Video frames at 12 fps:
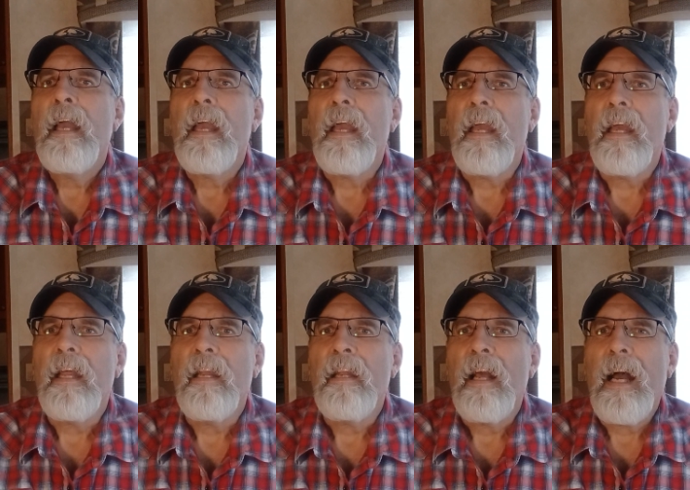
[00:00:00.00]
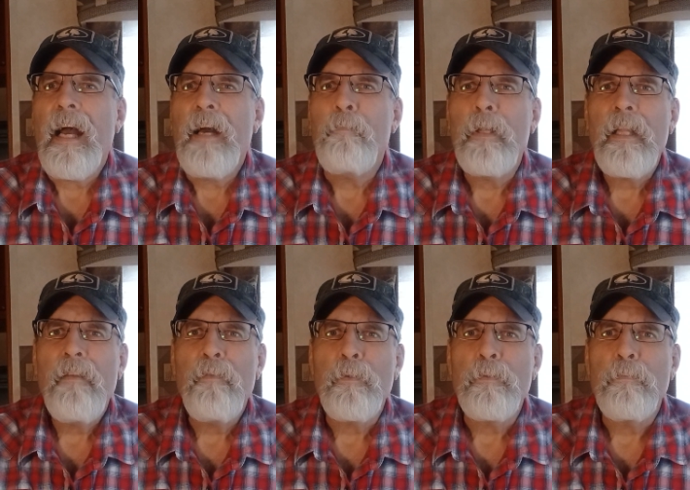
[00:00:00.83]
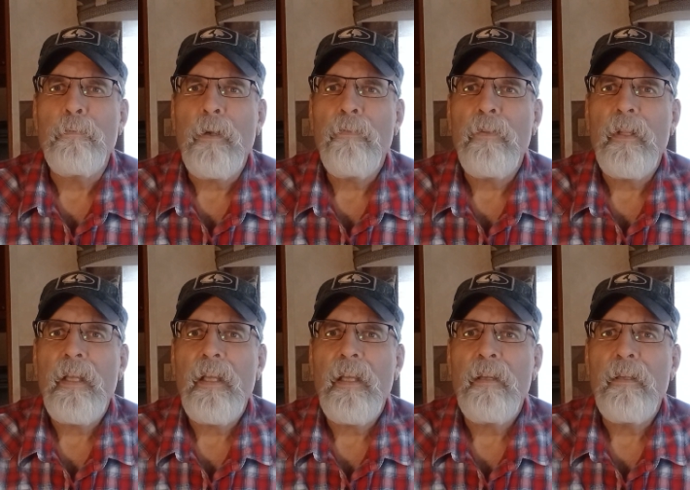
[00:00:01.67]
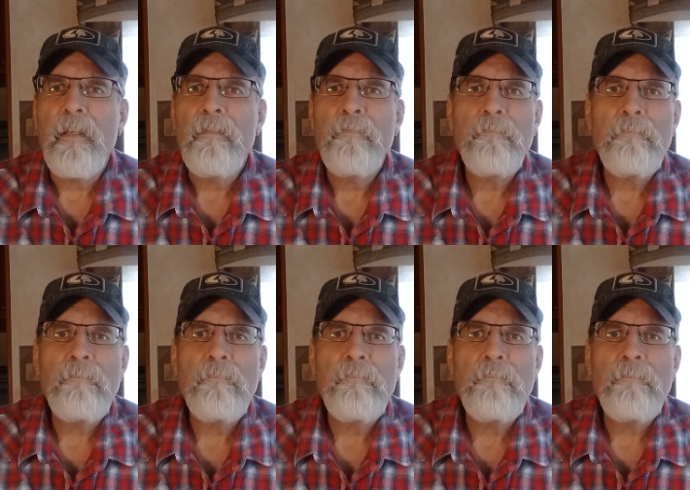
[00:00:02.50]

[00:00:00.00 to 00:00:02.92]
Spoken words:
and I believe it was roughly